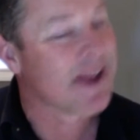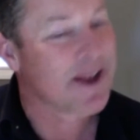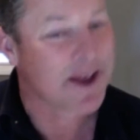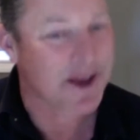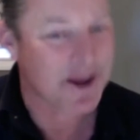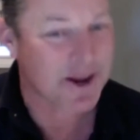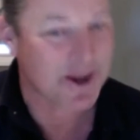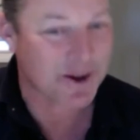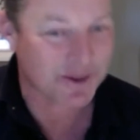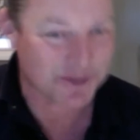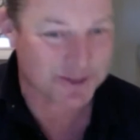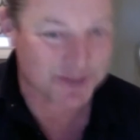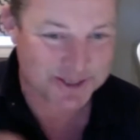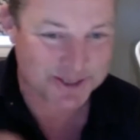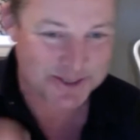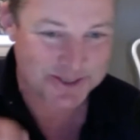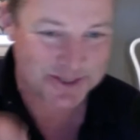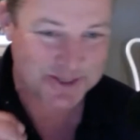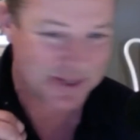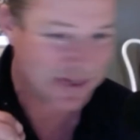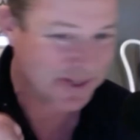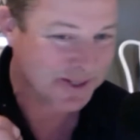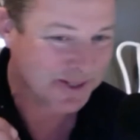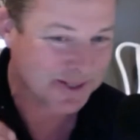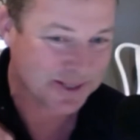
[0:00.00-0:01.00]
And I'll just
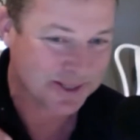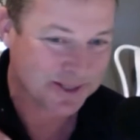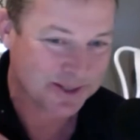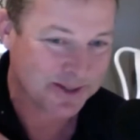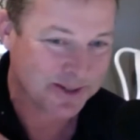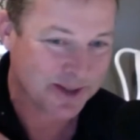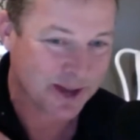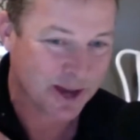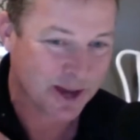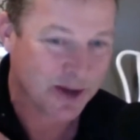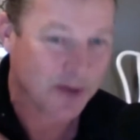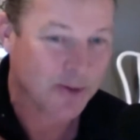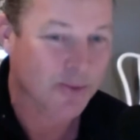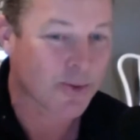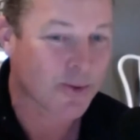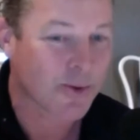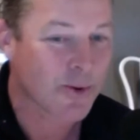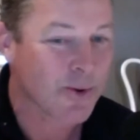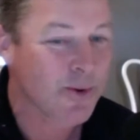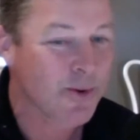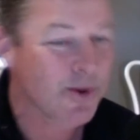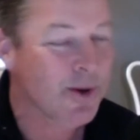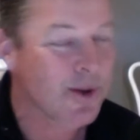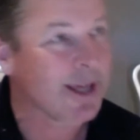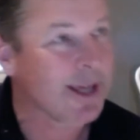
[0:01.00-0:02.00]
use a
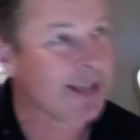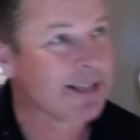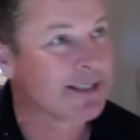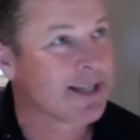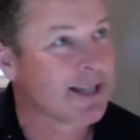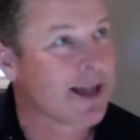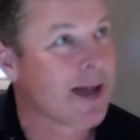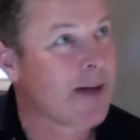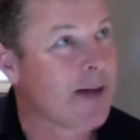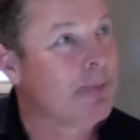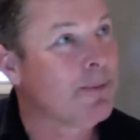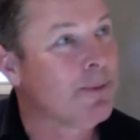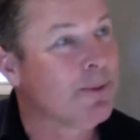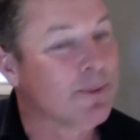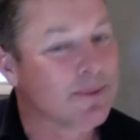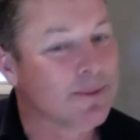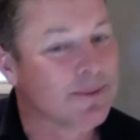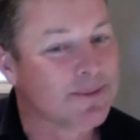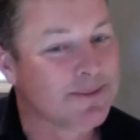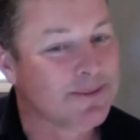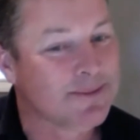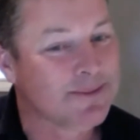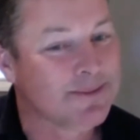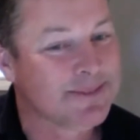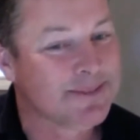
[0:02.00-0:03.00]
crude
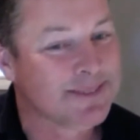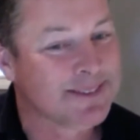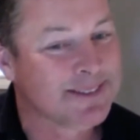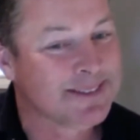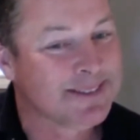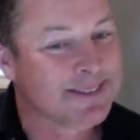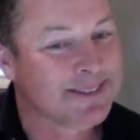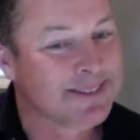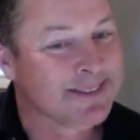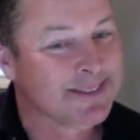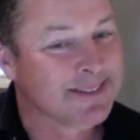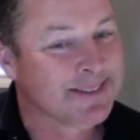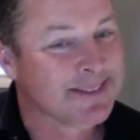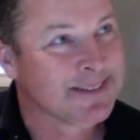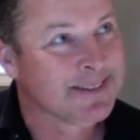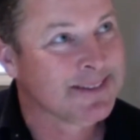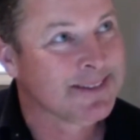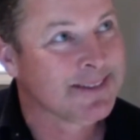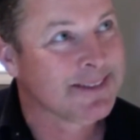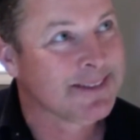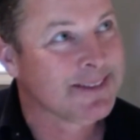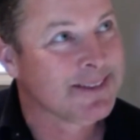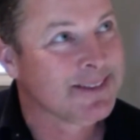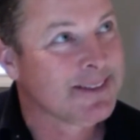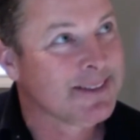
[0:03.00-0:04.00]
example.
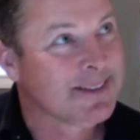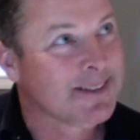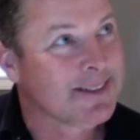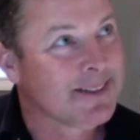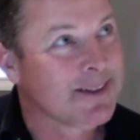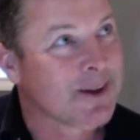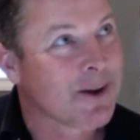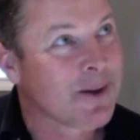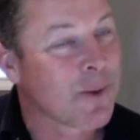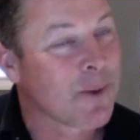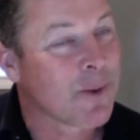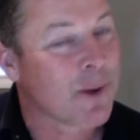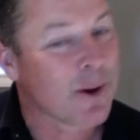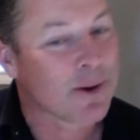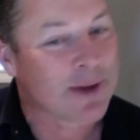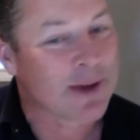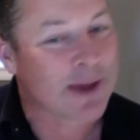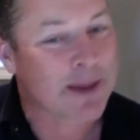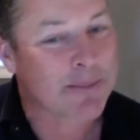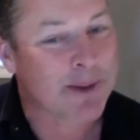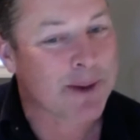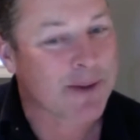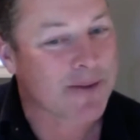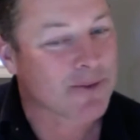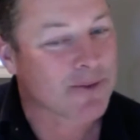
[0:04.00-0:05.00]
I woke
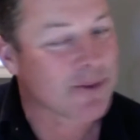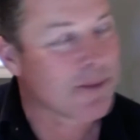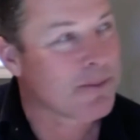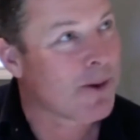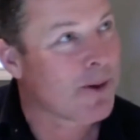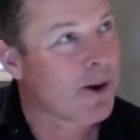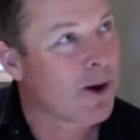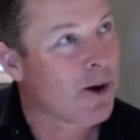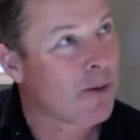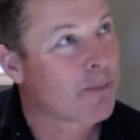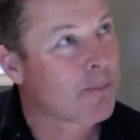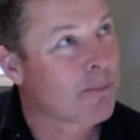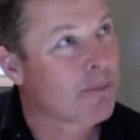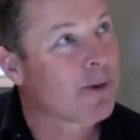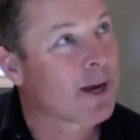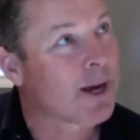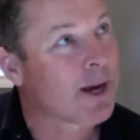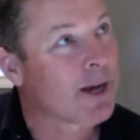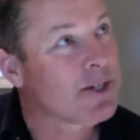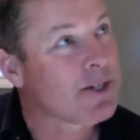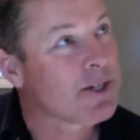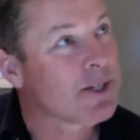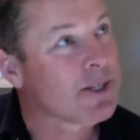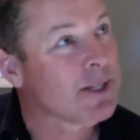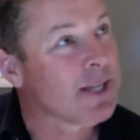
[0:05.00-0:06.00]
up after my
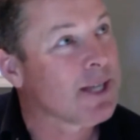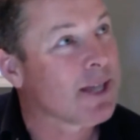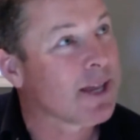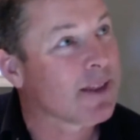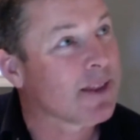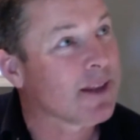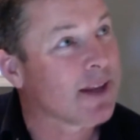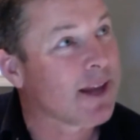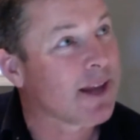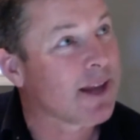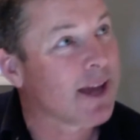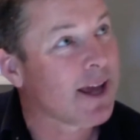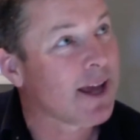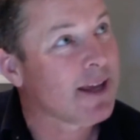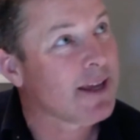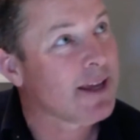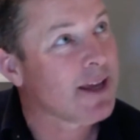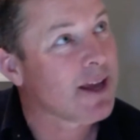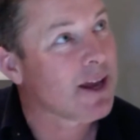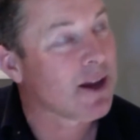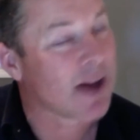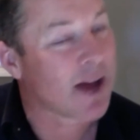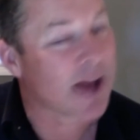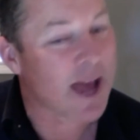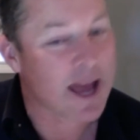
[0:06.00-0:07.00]
operation the other day
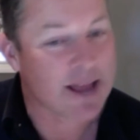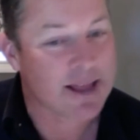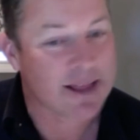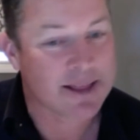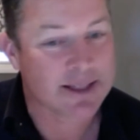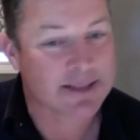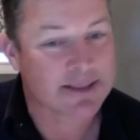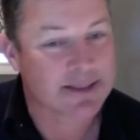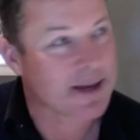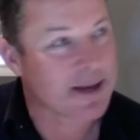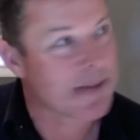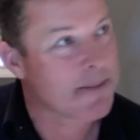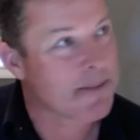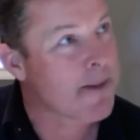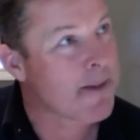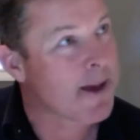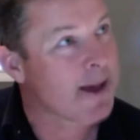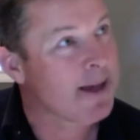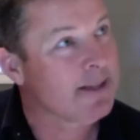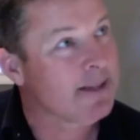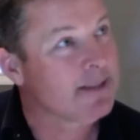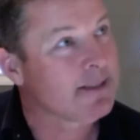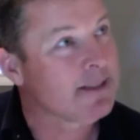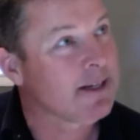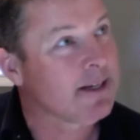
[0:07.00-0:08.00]
and I had this
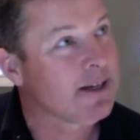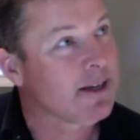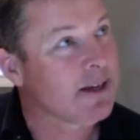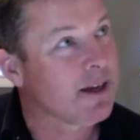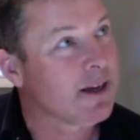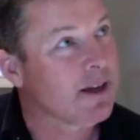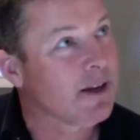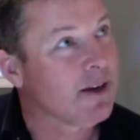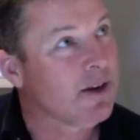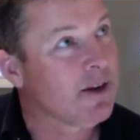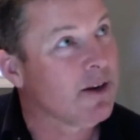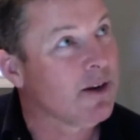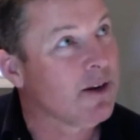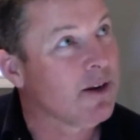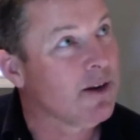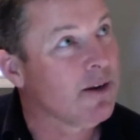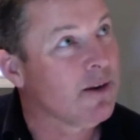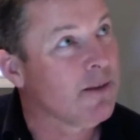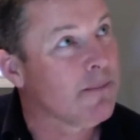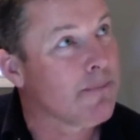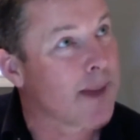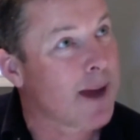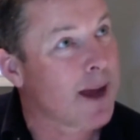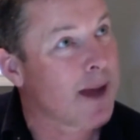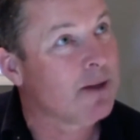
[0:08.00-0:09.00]
amazing
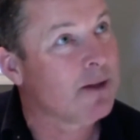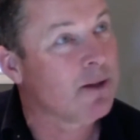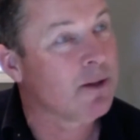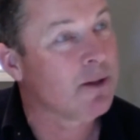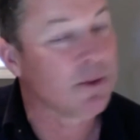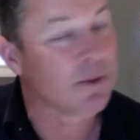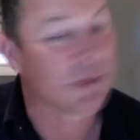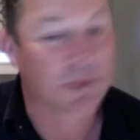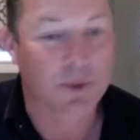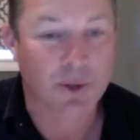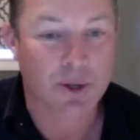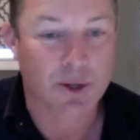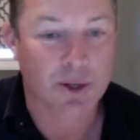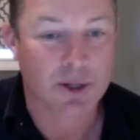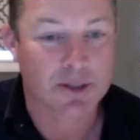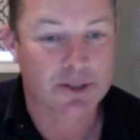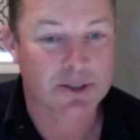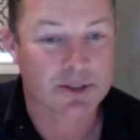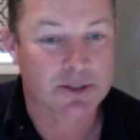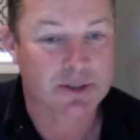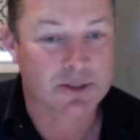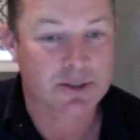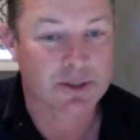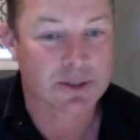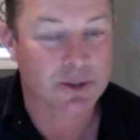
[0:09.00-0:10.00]
male
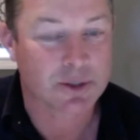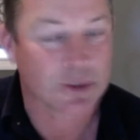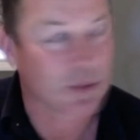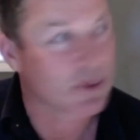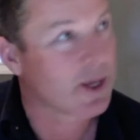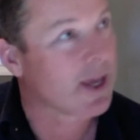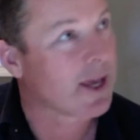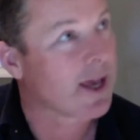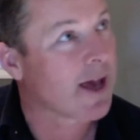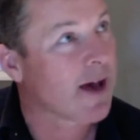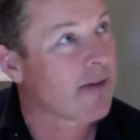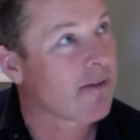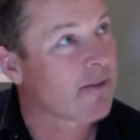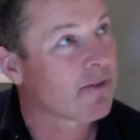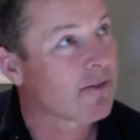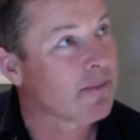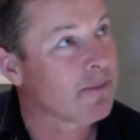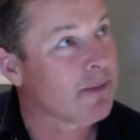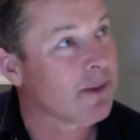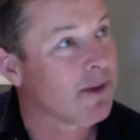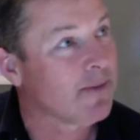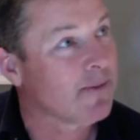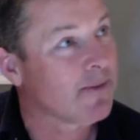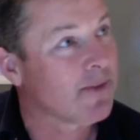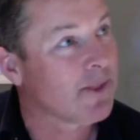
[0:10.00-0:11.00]
nurse looking after
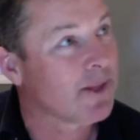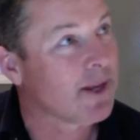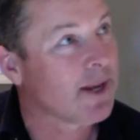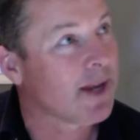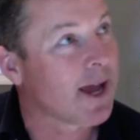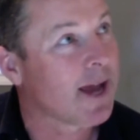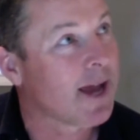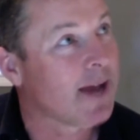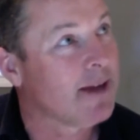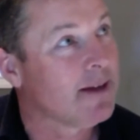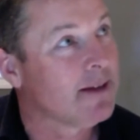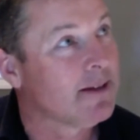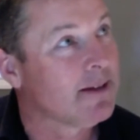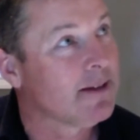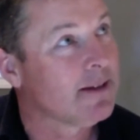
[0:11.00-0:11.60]
me for the day.